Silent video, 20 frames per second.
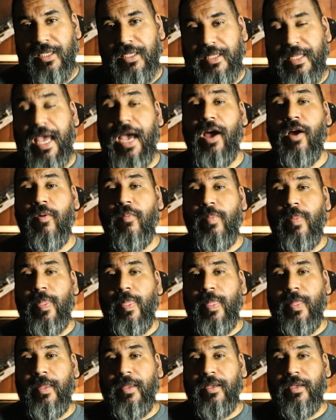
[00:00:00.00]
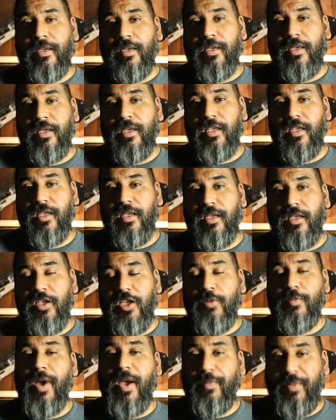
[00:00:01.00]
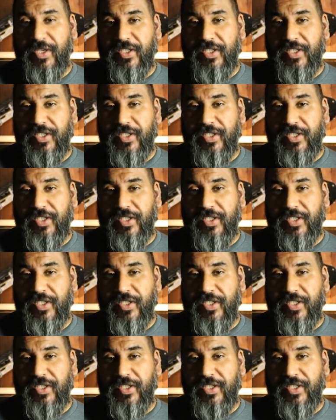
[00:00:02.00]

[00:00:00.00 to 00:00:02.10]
Now, you might